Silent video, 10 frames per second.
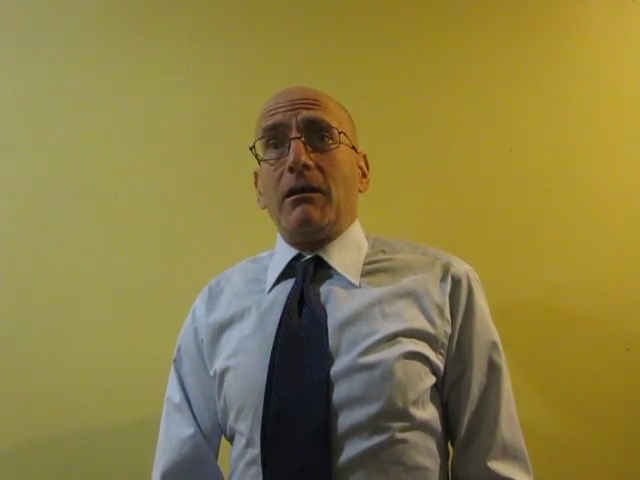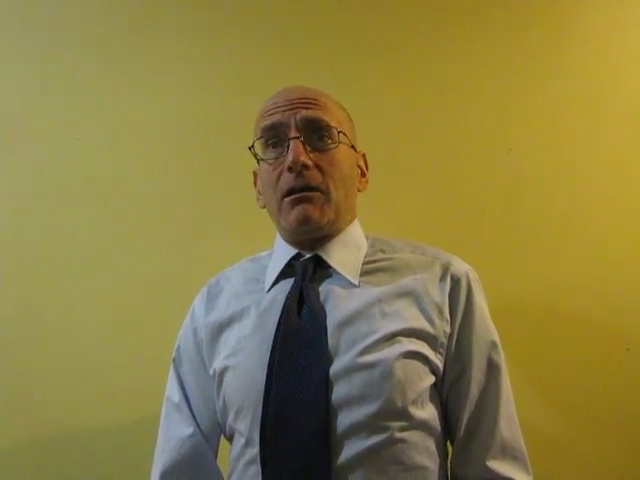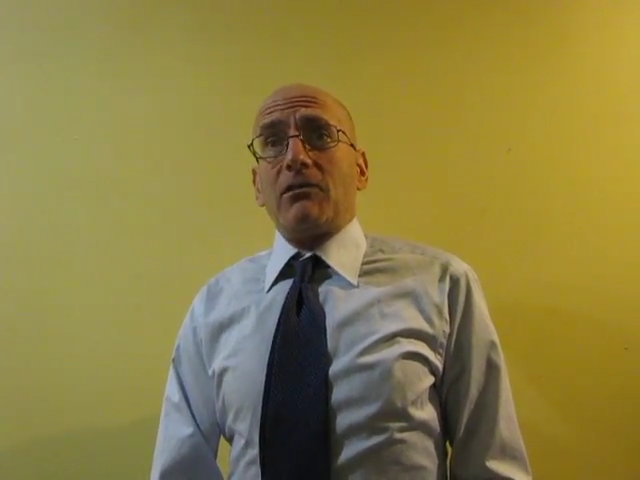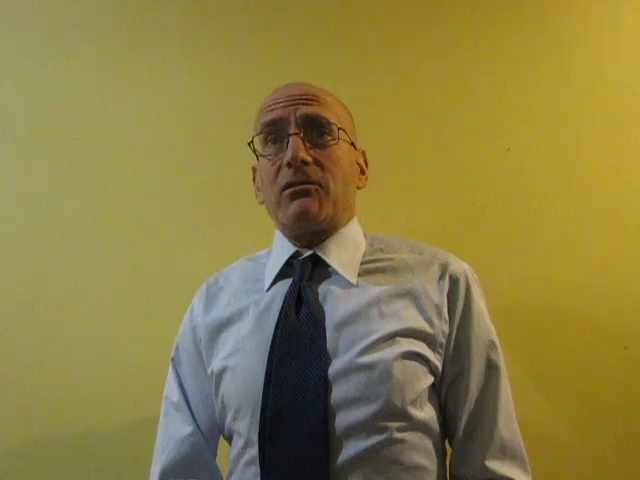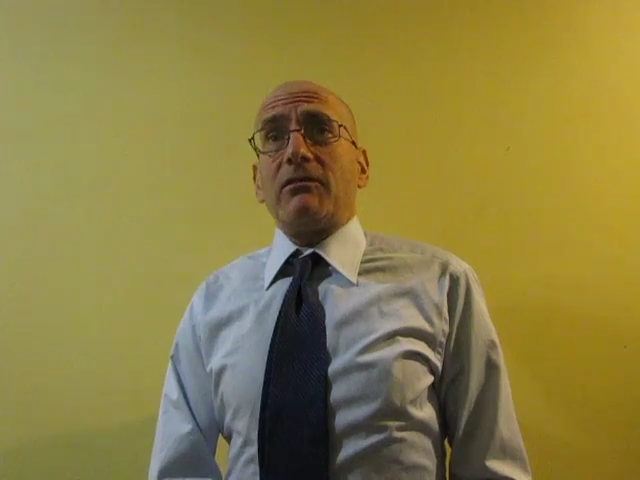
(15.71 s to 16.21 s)

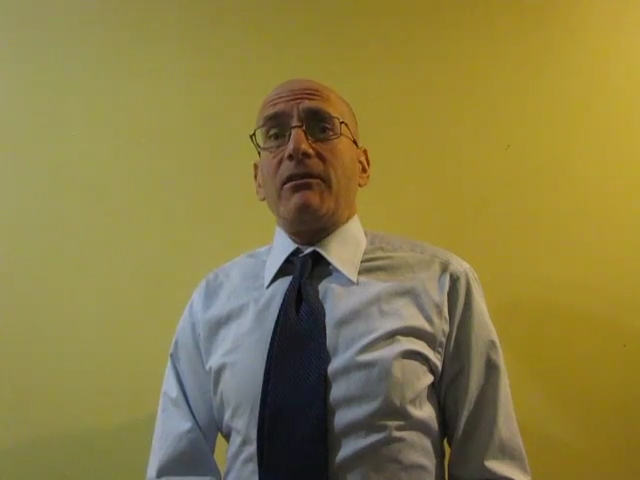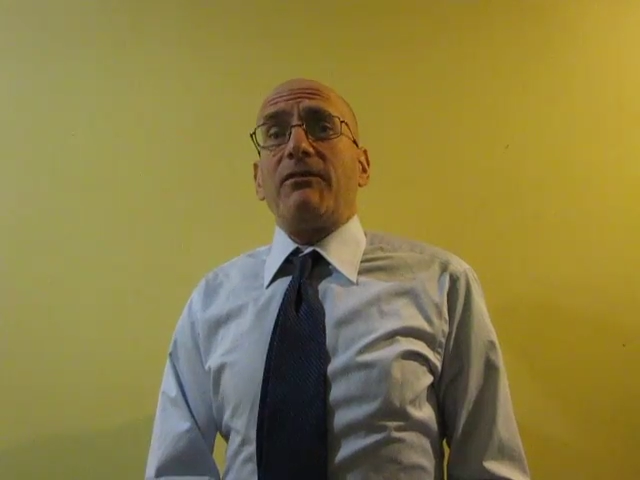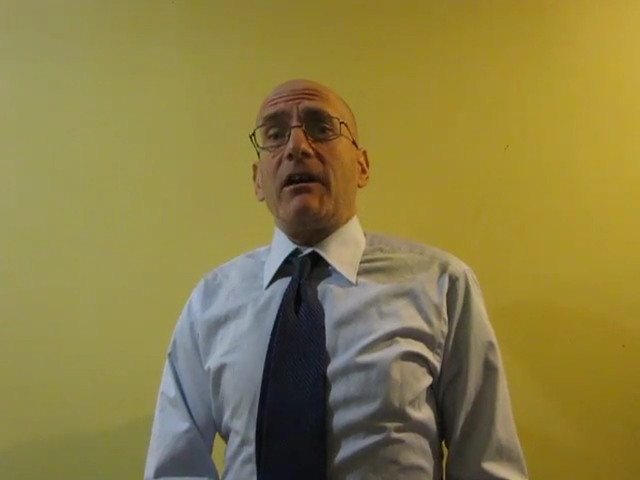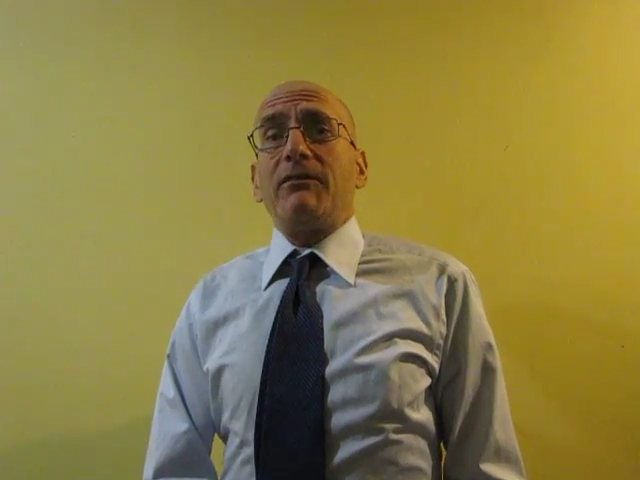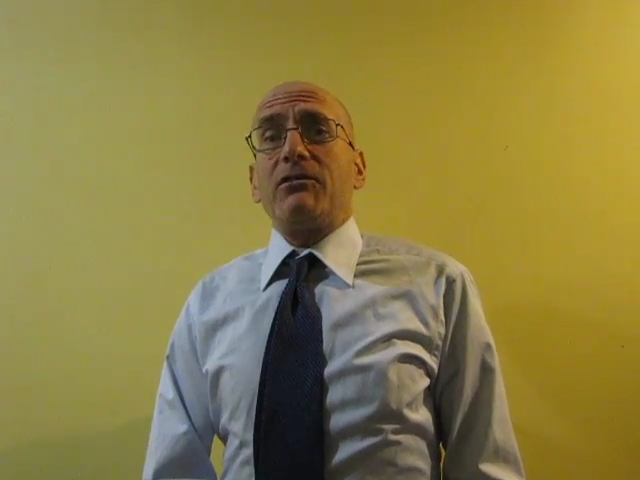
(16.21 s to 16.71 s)
The
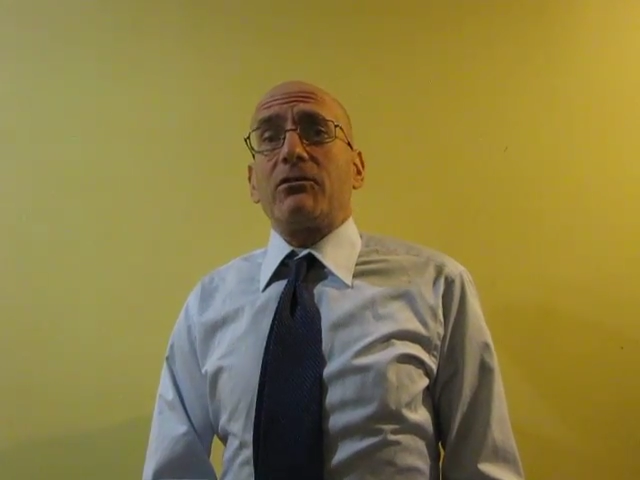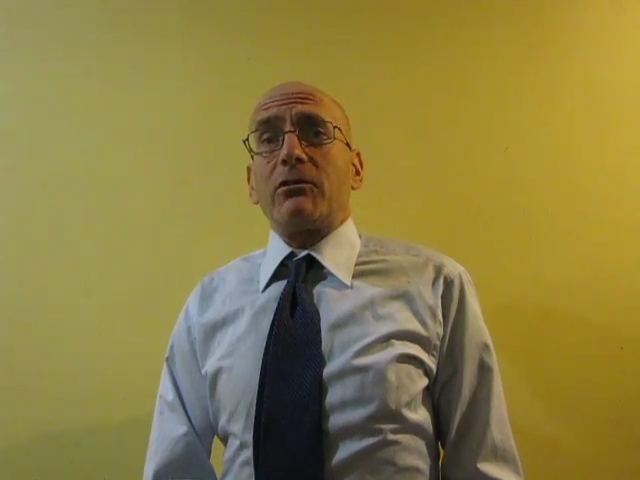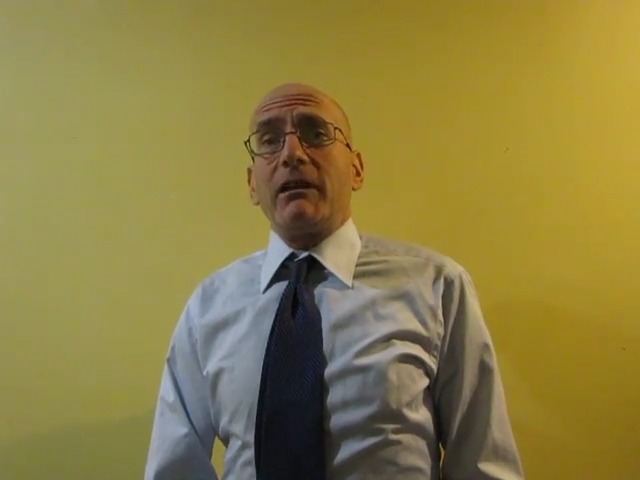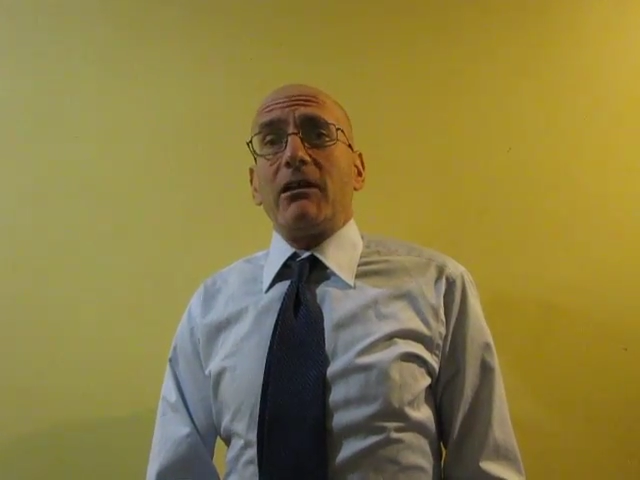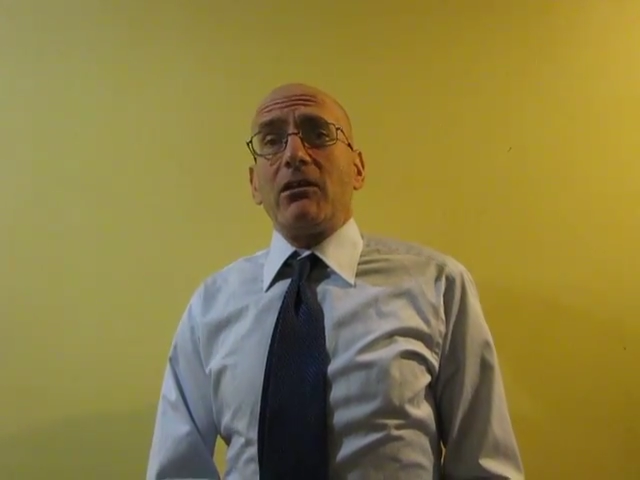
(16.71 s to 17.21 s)
75
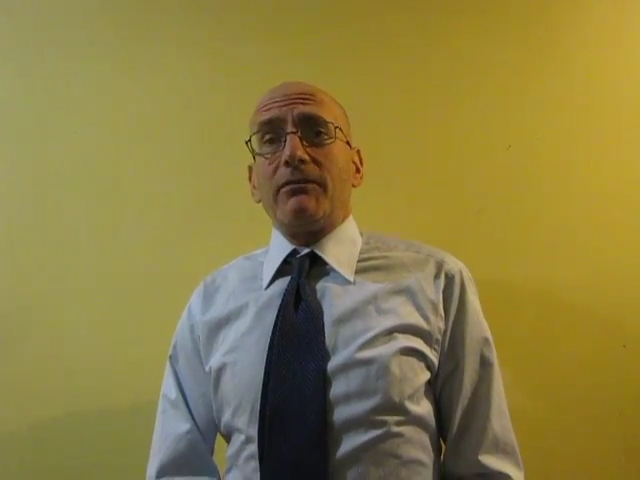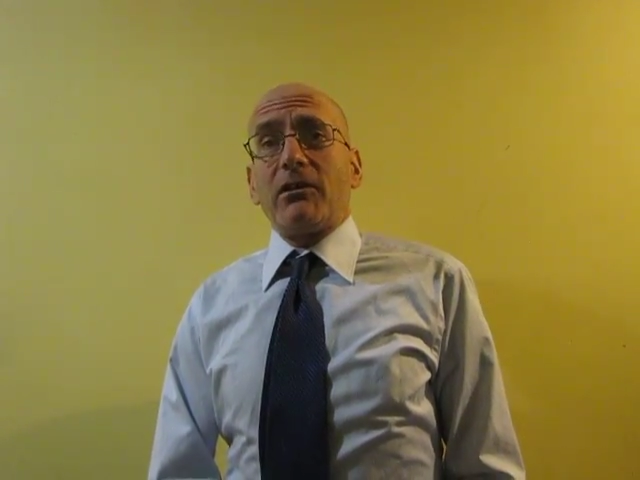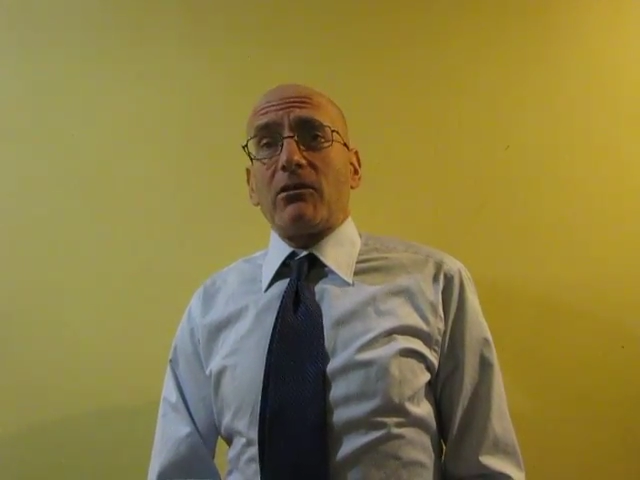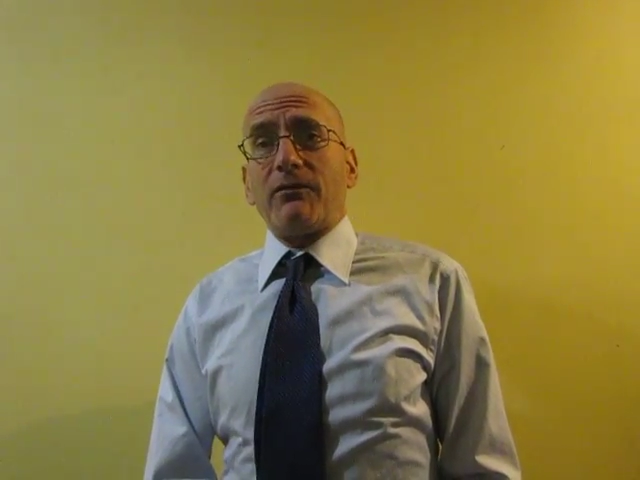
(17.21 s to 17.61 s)
story elevator